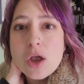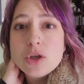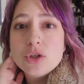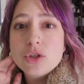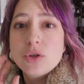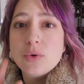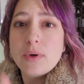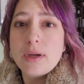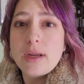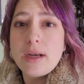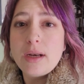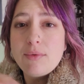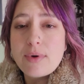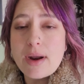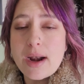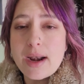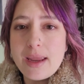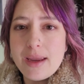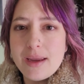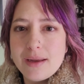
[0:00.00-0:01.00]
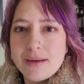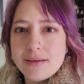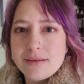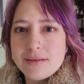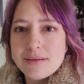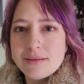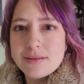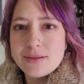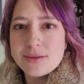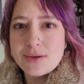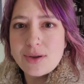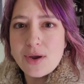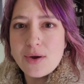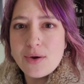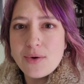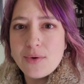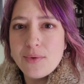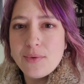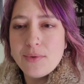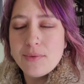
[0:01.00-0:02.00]
So we're getting ready to
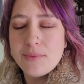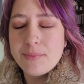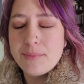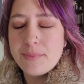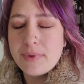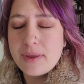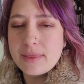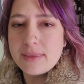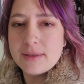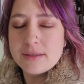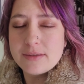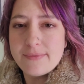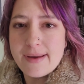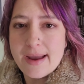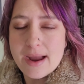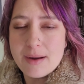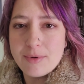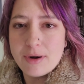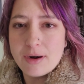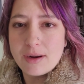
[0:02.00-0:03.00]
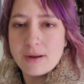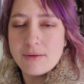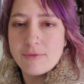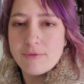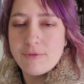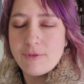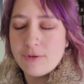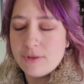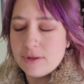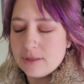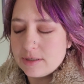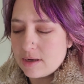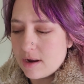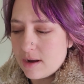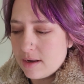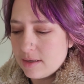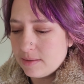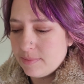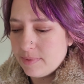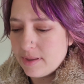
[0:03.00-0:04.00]
go get this fabric for this
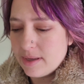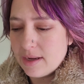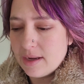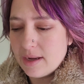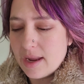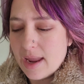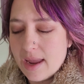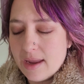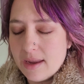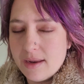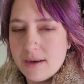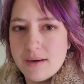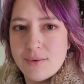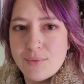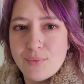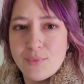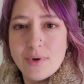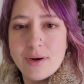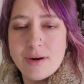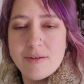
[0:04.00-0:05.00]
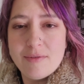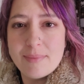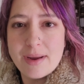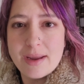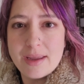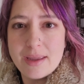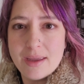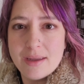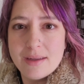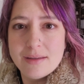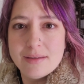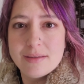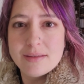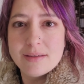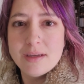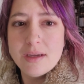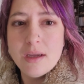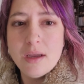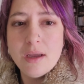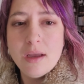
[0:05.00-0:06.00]
cosplay, and one of my
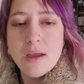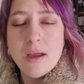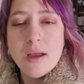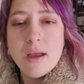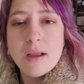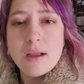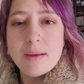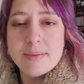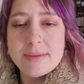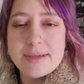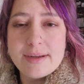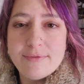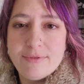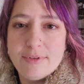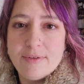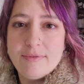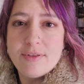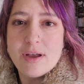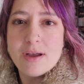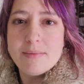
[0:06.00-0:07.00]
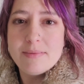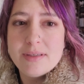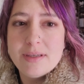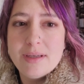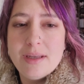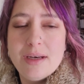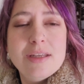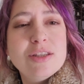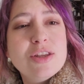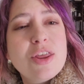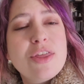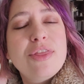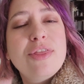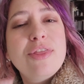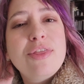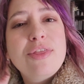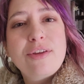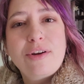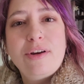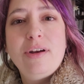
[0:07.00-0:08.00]
kids comes out in flip-flops. It is
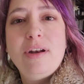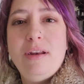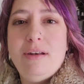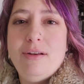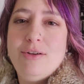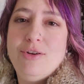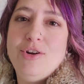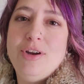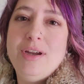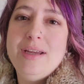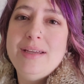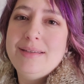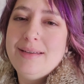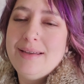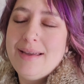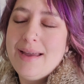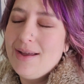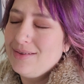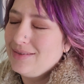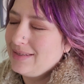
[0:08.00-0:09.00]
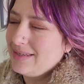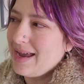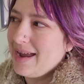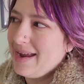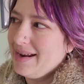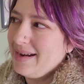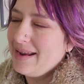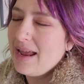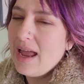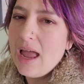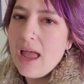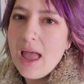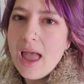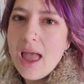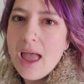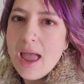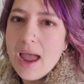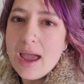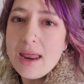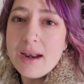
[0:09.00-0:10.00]
30 degrees outside,
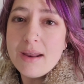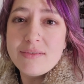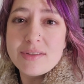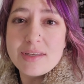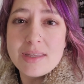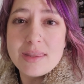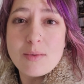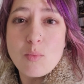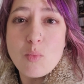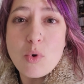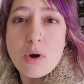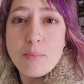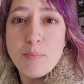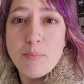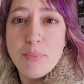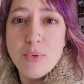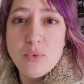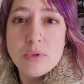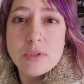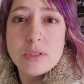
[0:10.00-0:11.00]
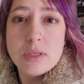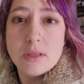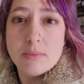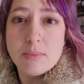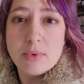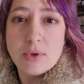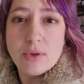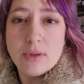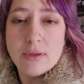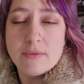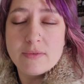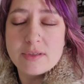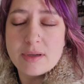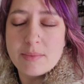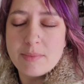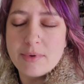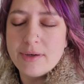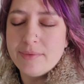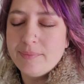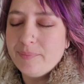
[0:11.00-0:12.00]
and I've seen them wear boots in the middle of
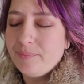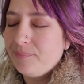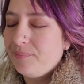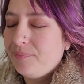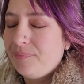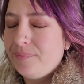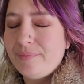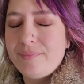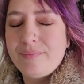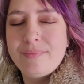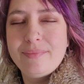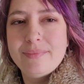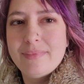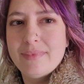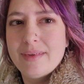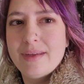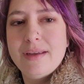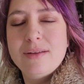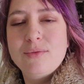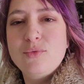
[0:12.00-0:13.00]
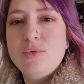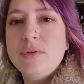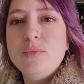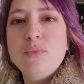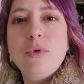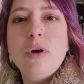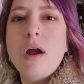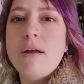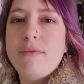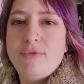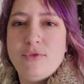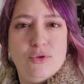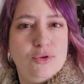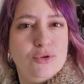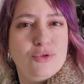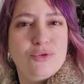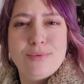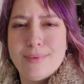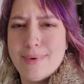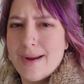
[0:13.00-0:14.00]
summer. But we're off to a
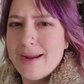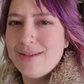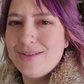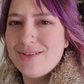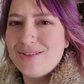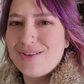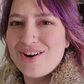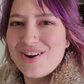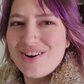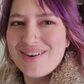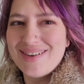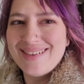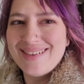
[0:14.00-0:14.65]
great start.